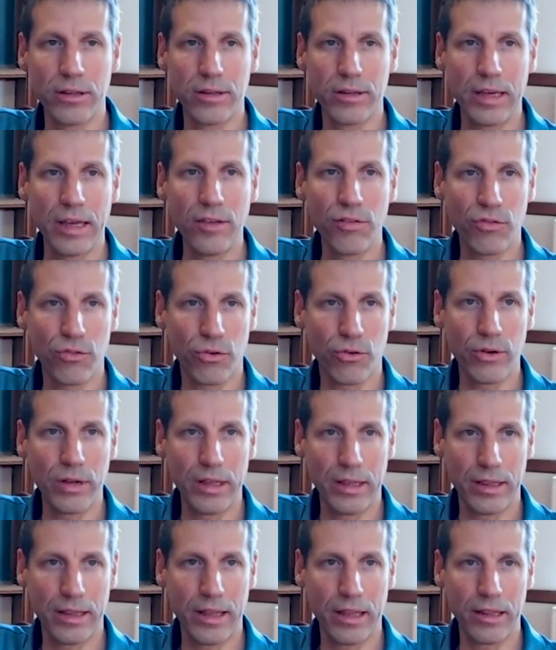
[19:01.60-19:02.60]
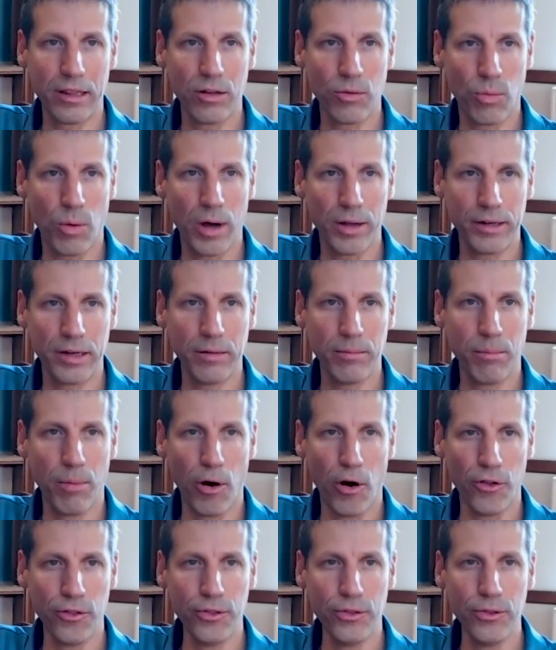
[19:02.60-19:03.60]
history than the one in
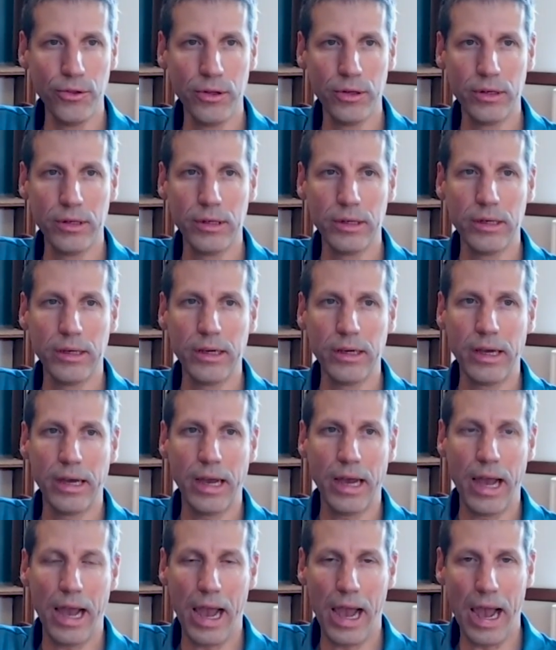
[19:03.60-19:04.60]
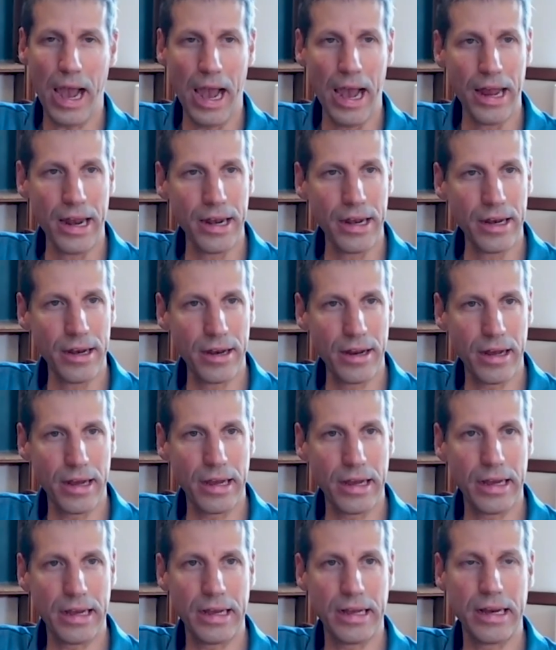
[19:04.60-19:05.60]
Bonn, and
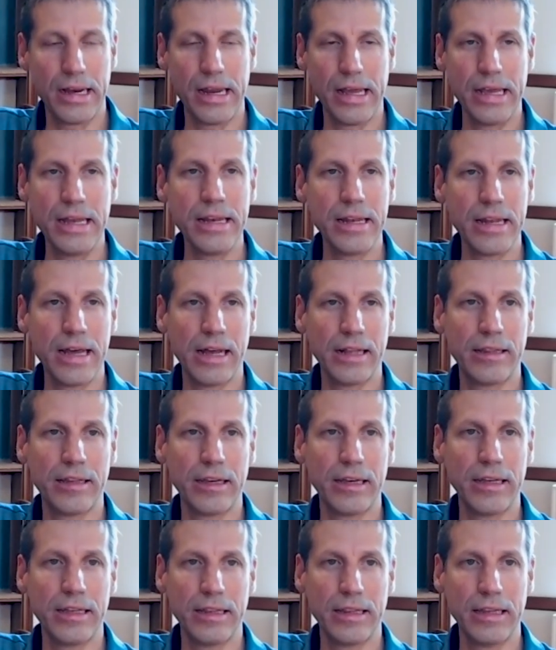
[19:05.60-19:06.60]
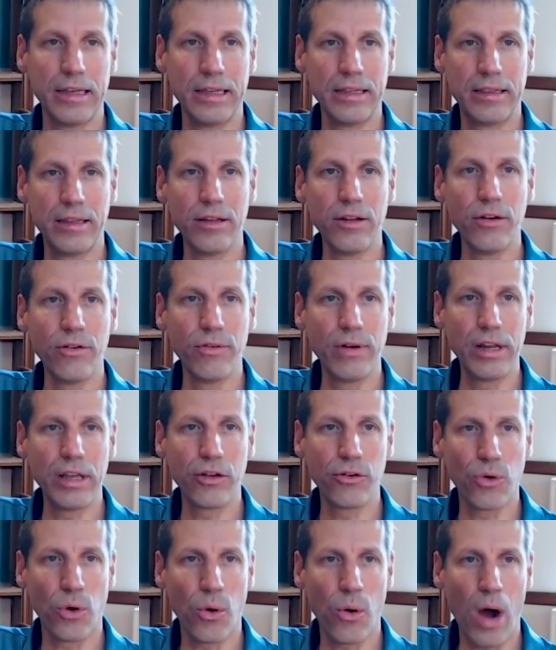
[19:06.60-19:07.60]
in that it didn't really
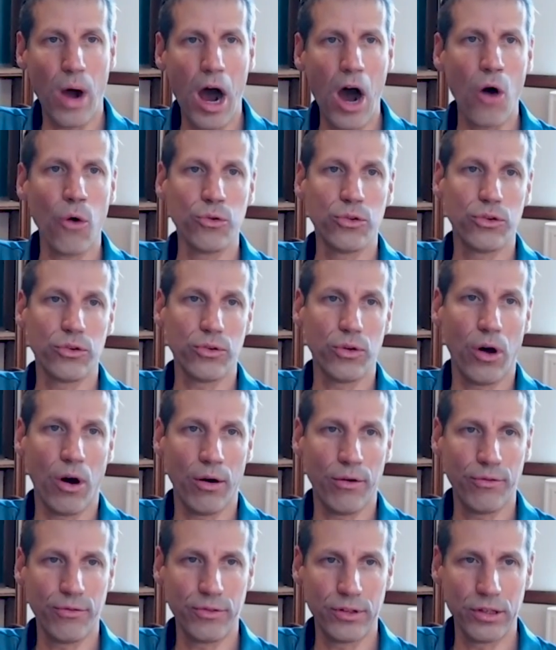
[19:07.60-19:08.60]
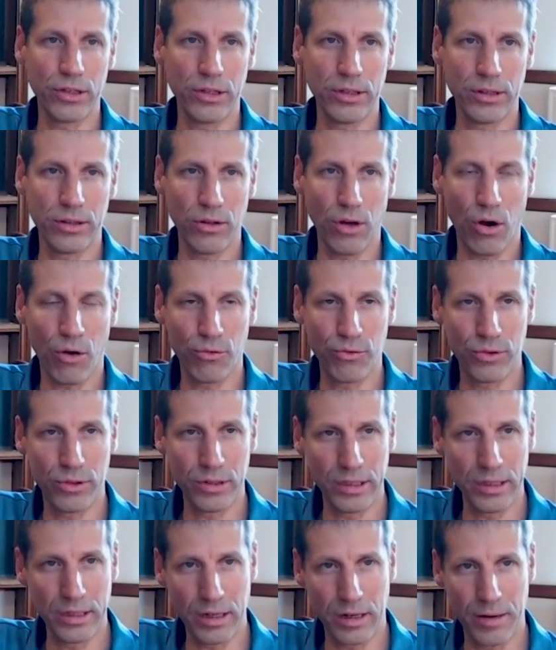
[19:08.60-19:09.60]
grow out of the
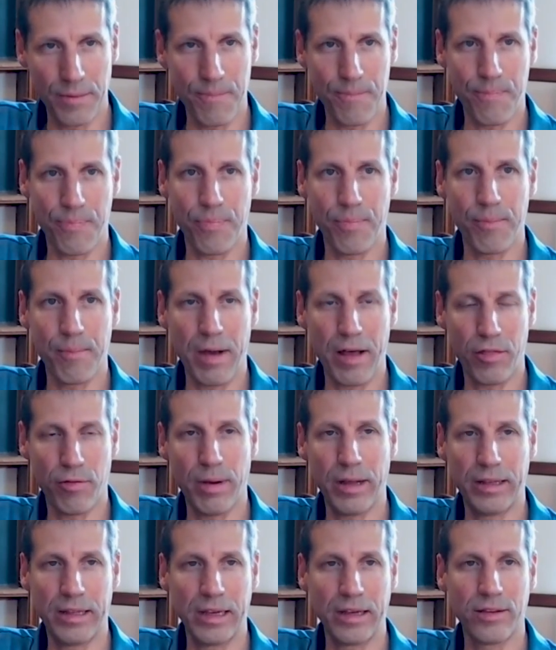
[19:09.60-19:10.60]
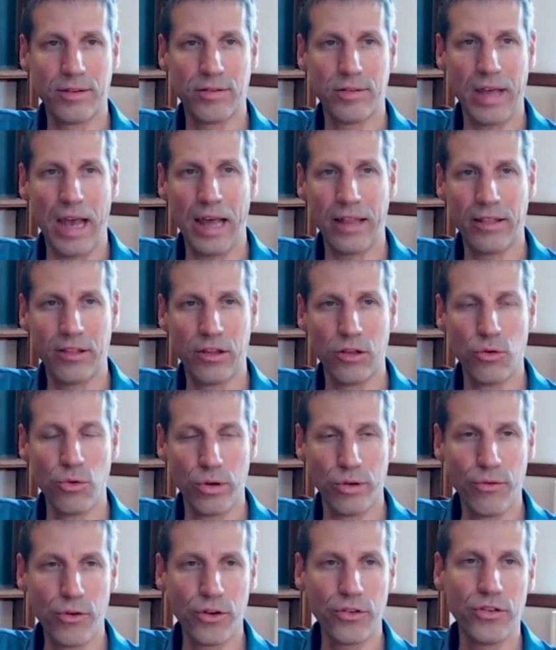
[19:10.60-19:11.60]
mathematics at the
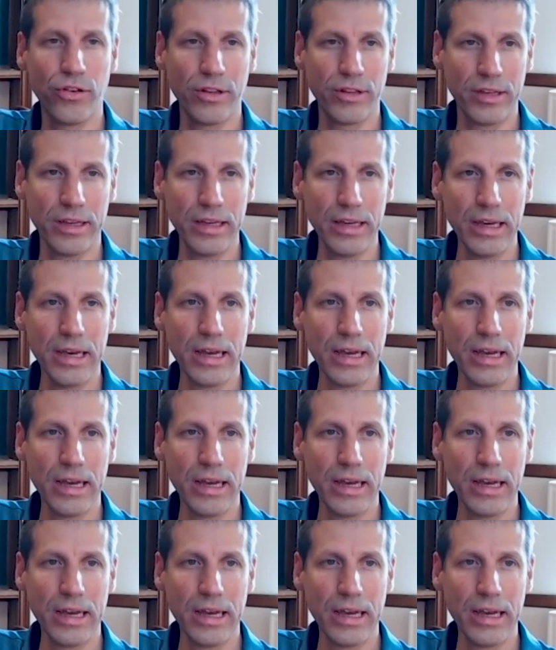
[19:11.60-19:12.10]
university,